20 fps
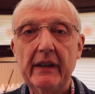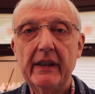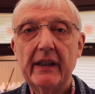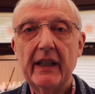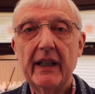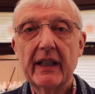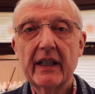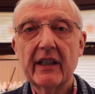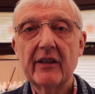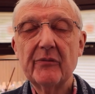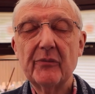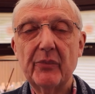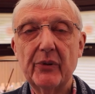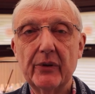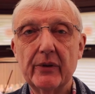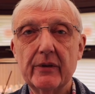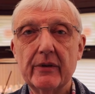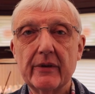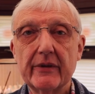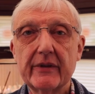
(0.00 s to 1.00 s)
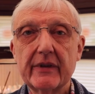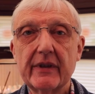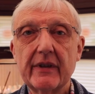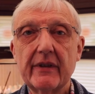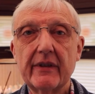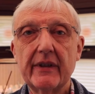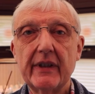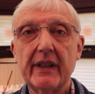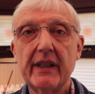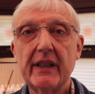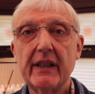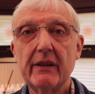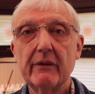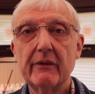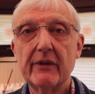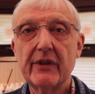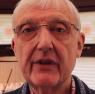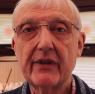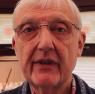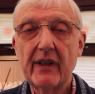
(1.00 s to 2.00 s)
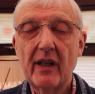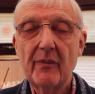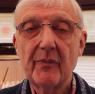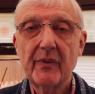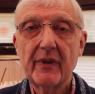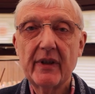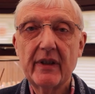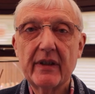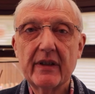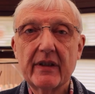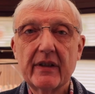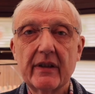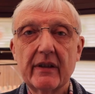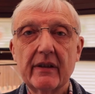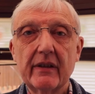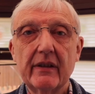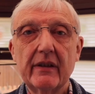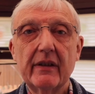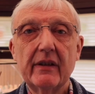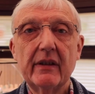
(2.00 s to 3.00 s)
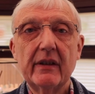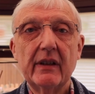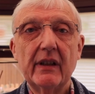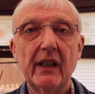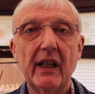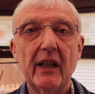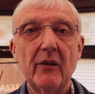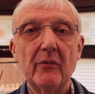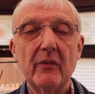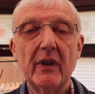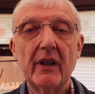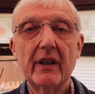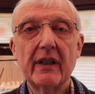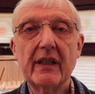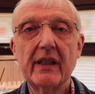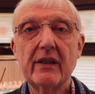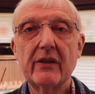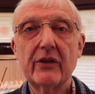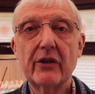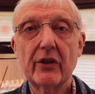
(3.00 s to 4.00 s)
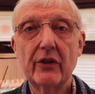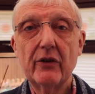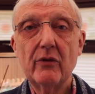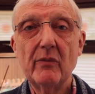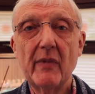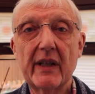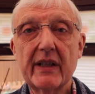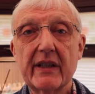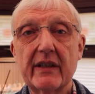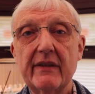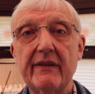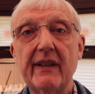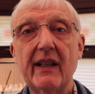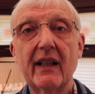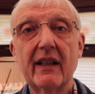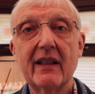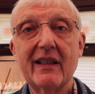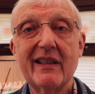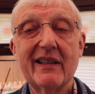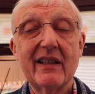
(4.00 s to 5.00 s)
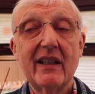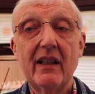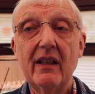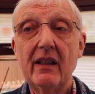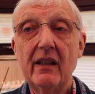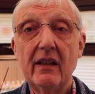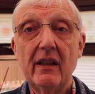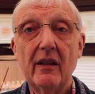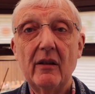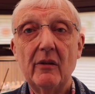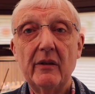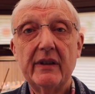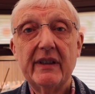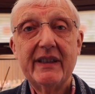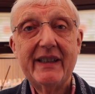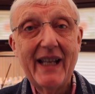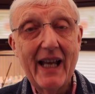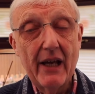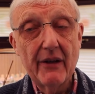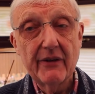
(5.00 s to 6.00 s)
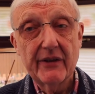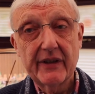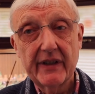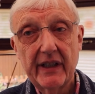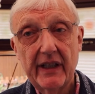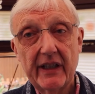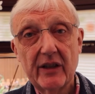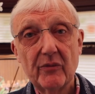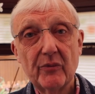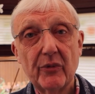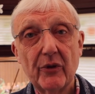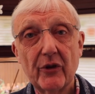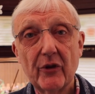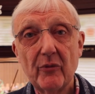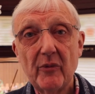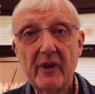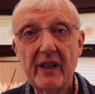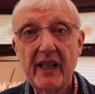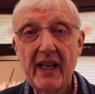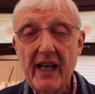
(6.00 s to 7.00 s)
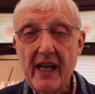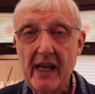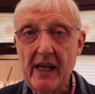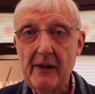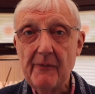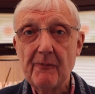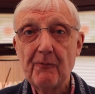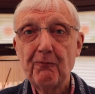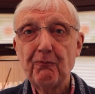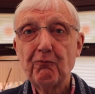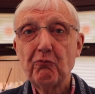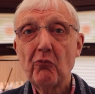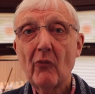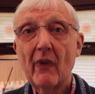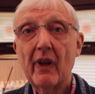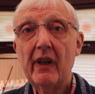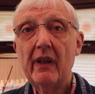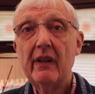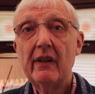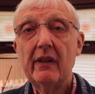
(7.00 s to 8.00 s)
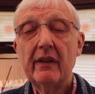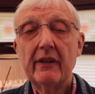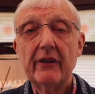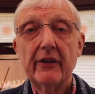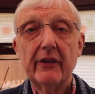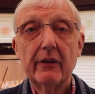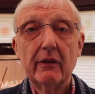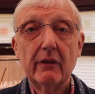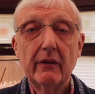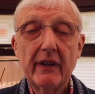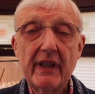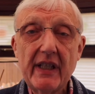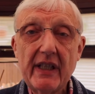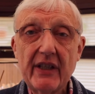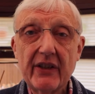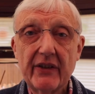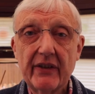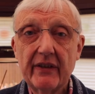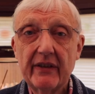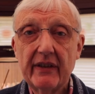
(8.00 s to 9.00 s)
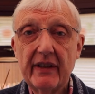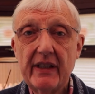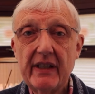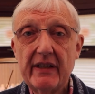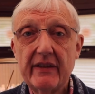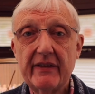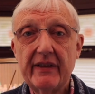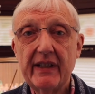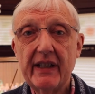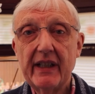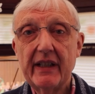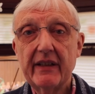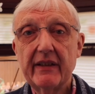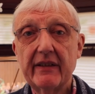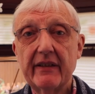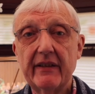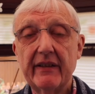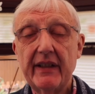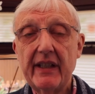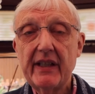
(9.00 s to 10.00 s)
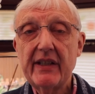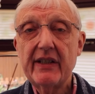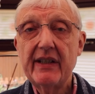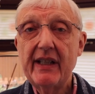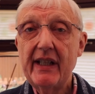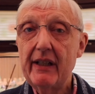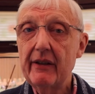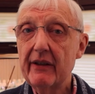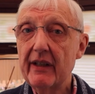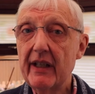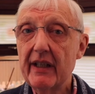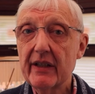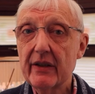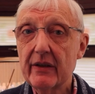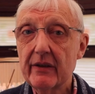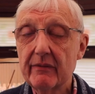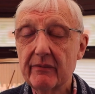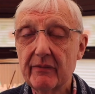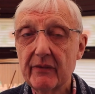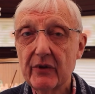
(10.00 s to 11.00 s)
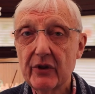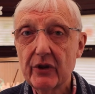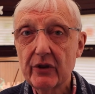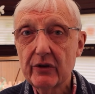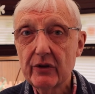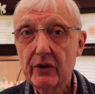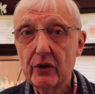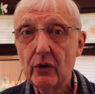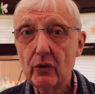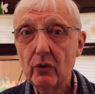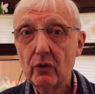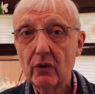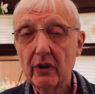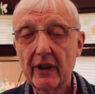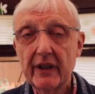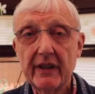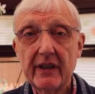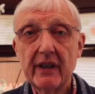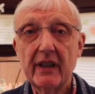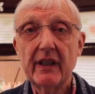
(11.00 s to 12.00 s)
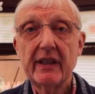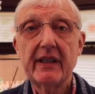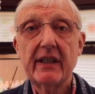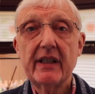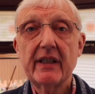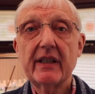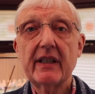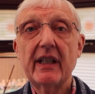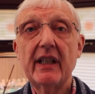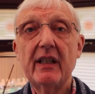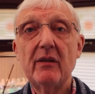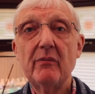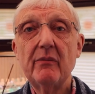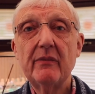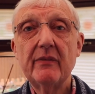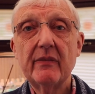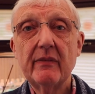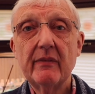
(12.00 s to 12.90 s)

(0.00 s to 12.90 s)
and I've brought the Restrepias and my two Masdevallias downstairs and put them in here. The reason is that this now gets cool at night. It's getting